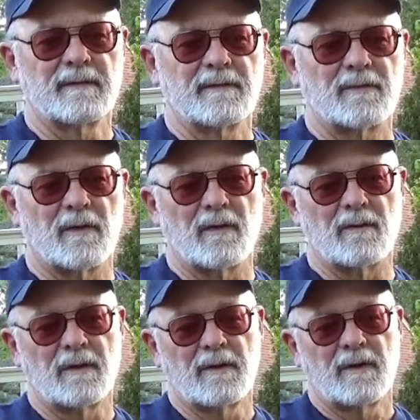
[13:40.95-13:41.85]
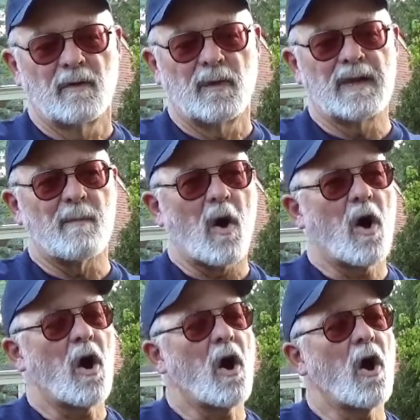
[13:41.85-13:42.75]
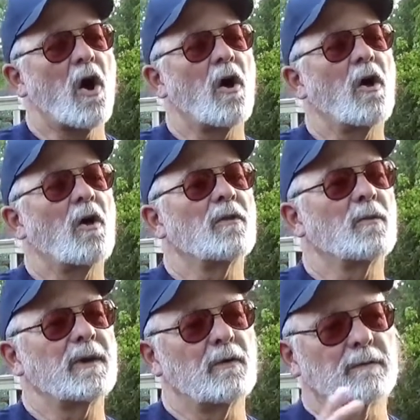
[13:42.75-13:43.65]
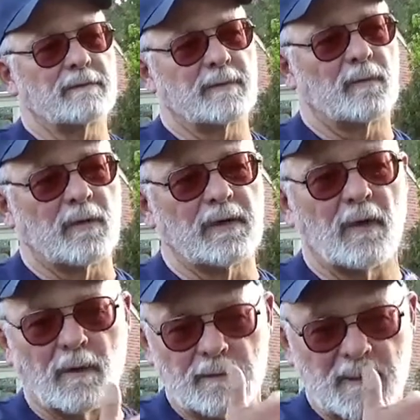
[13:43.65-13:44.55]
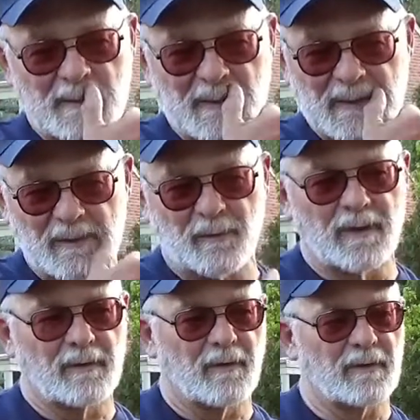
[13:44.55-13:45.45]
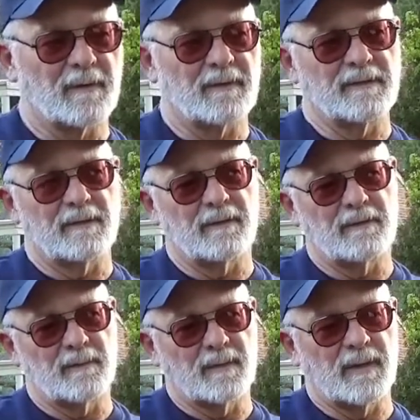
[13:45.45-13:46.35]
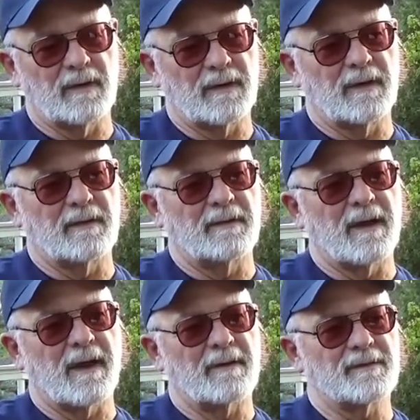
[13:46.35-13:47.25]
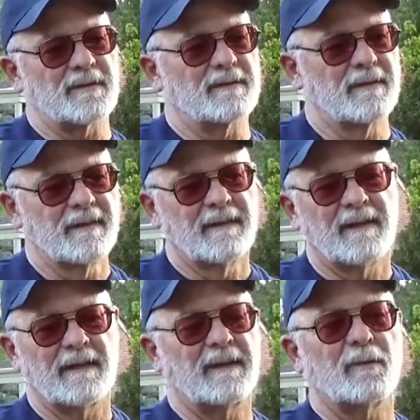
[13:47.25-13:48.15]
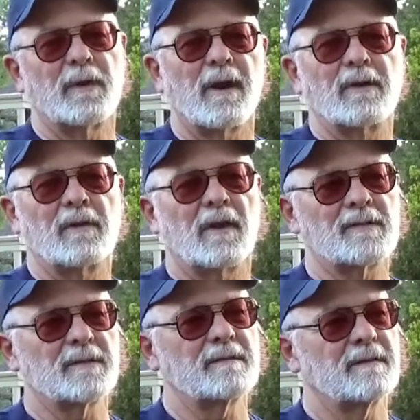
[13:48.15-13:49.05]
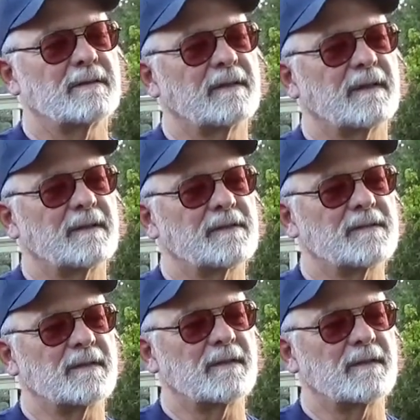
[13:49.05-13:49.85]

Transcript: So we come all the way over from Royal Oak, from the north end of Royal Oak, about 100 yards, and here we are in Clawson, and it's